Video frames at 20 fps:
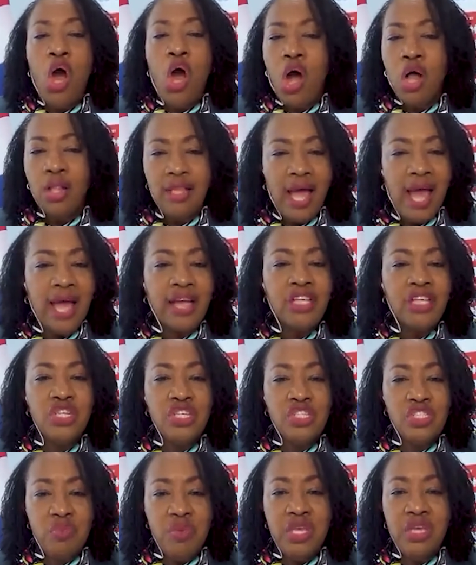all
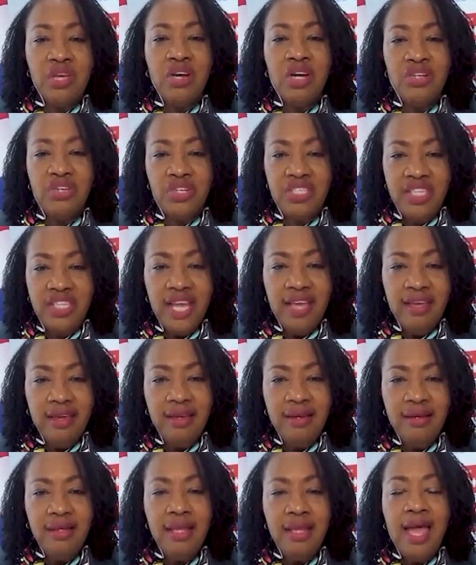actions being
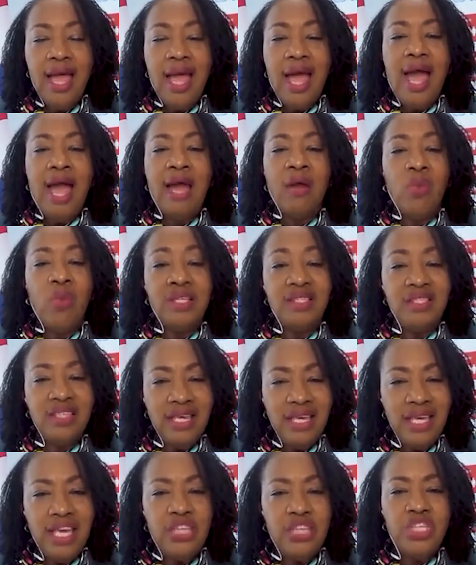undertaken, and what